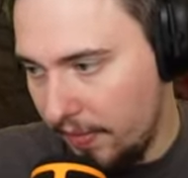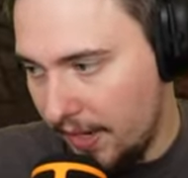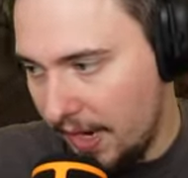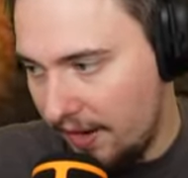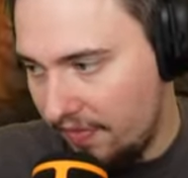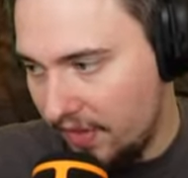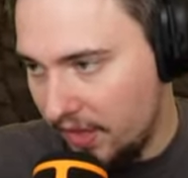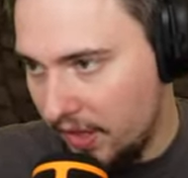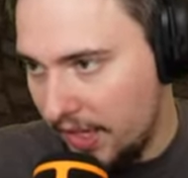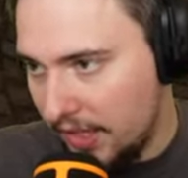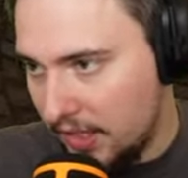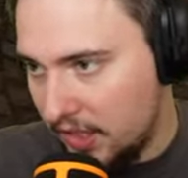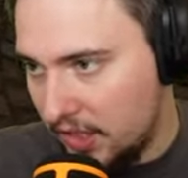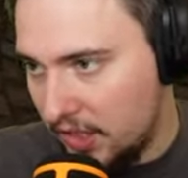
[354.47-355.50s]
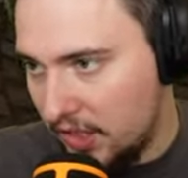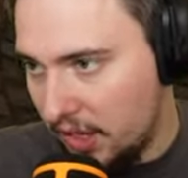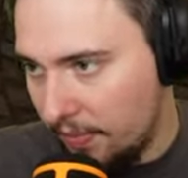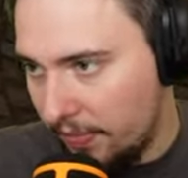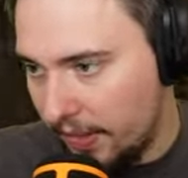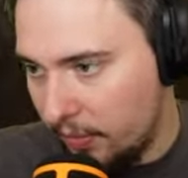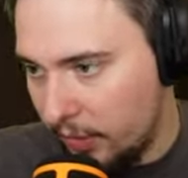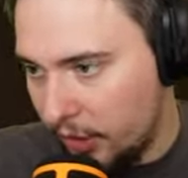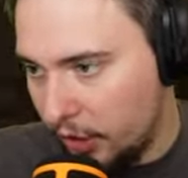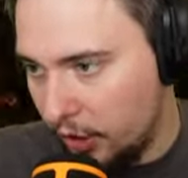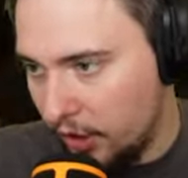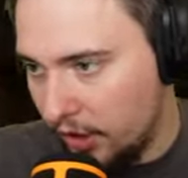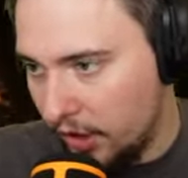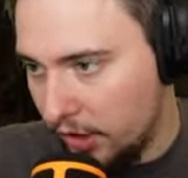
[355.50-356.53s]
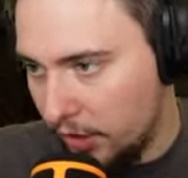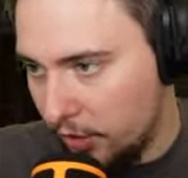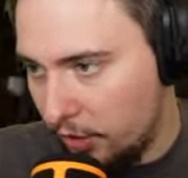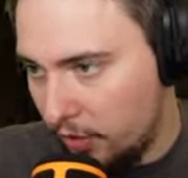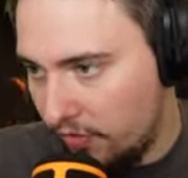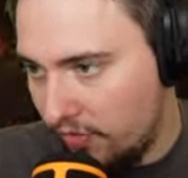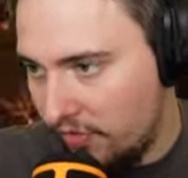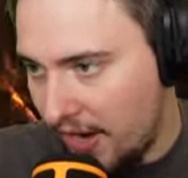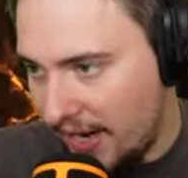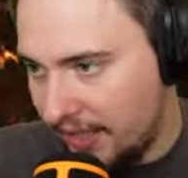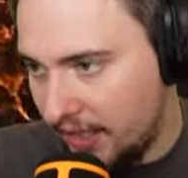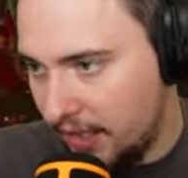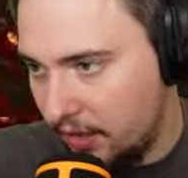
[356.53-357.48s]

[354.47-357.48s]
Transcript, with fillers: I feel that's something we should, uh, you know, fight.